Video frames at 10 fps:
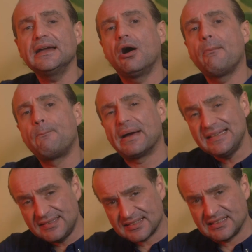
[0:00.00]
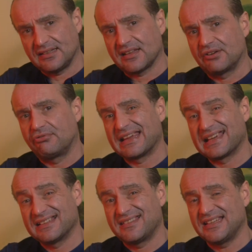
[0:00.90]
are basing that
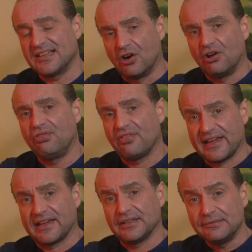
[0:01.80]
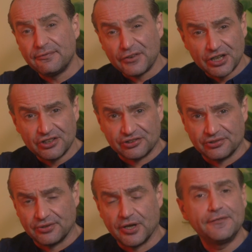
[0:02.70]
reality on that
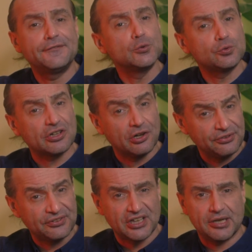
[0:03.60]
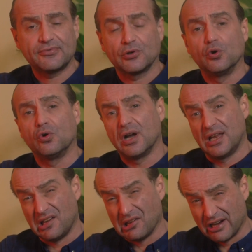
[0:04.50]
inversion, a false concept or a
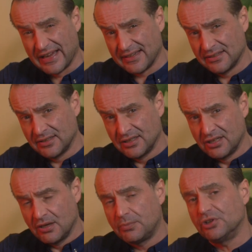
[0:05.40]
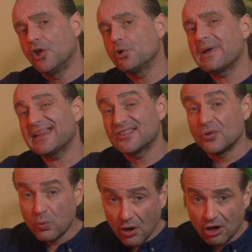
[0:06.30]
lie. But no matter
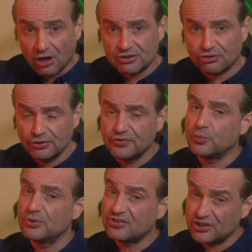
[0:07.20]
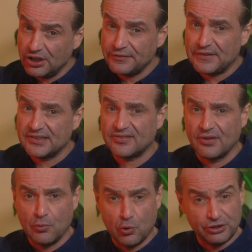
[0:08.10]
what, truth will surface the
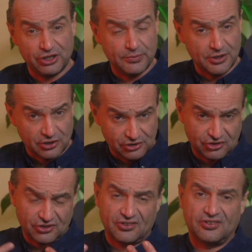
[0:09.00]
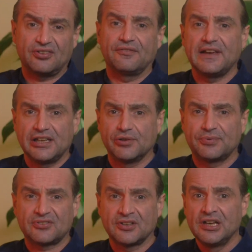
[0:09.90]
more human consciousness
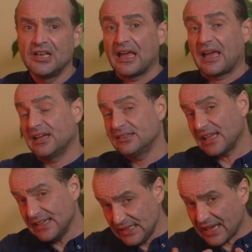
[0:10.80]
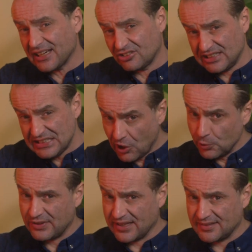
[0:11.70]
develops. And they actually
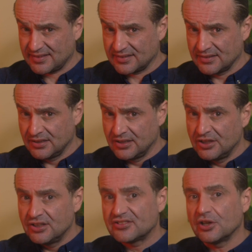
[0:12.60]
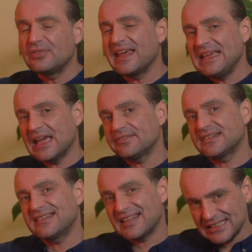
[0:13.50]
know this. So they have
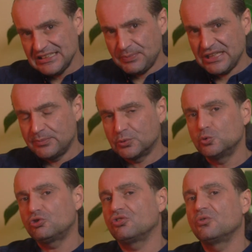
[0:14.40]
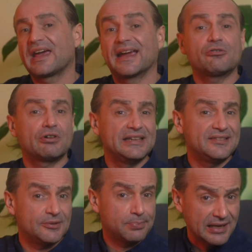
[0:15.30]
to take people to that
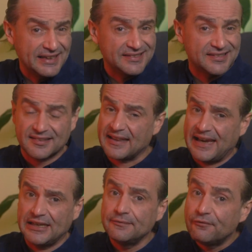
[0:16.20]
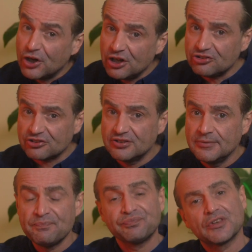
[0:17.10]
crazy place, that
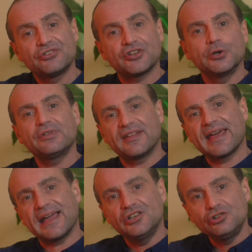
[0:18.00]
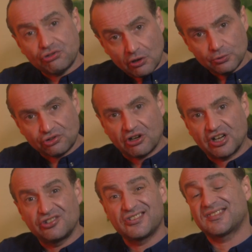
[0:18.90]
inversion, so that that control
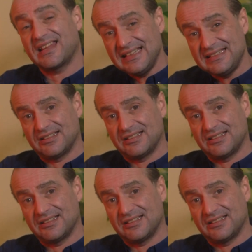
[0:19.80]
structure stays